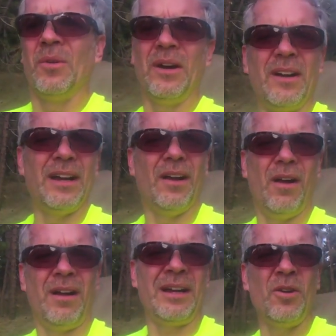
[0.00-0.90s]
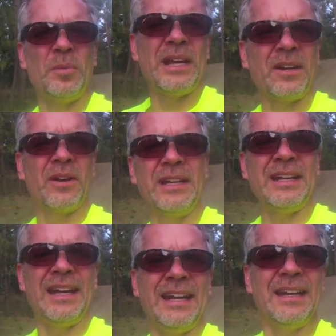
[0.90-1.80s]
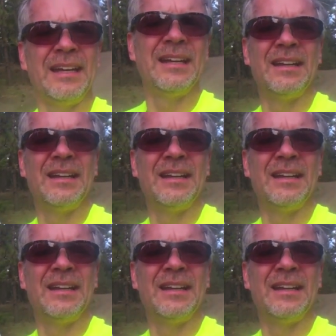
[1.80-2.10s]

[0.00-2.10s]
Well, I hope you had a great day.